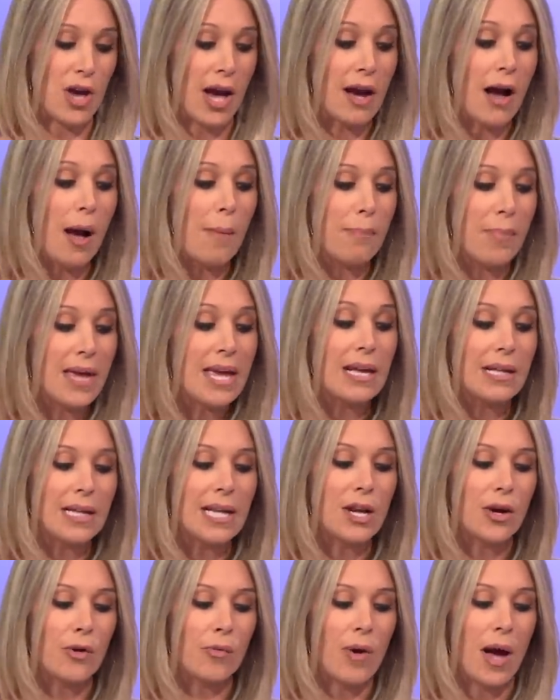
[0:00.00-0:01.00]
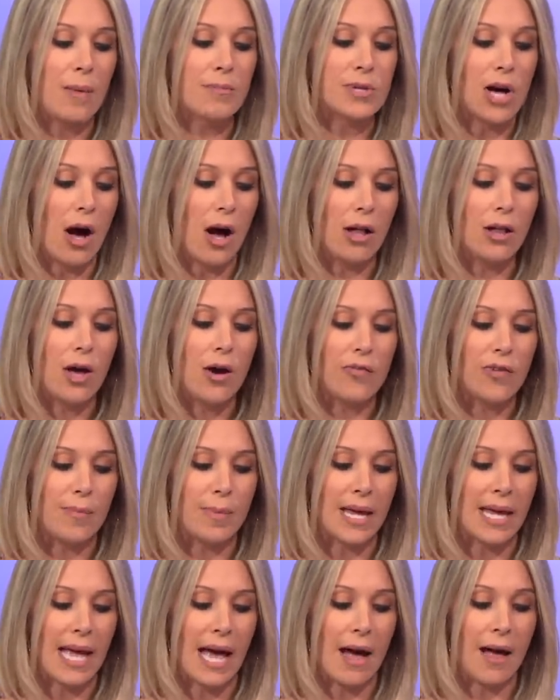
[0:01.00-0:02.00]
I got pink glitter rubbed all over
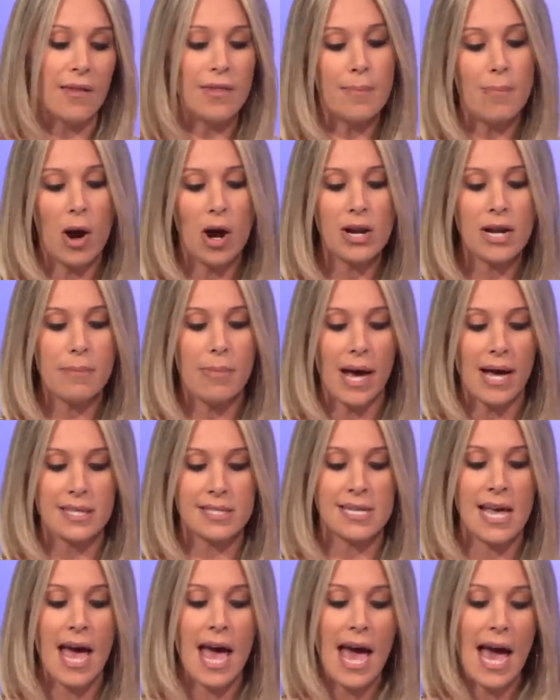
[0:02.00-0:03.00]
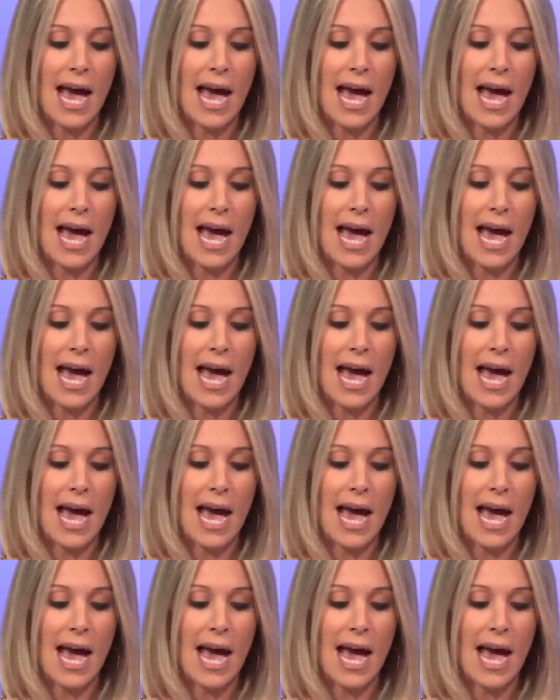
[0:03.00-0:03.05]
me on the party bus.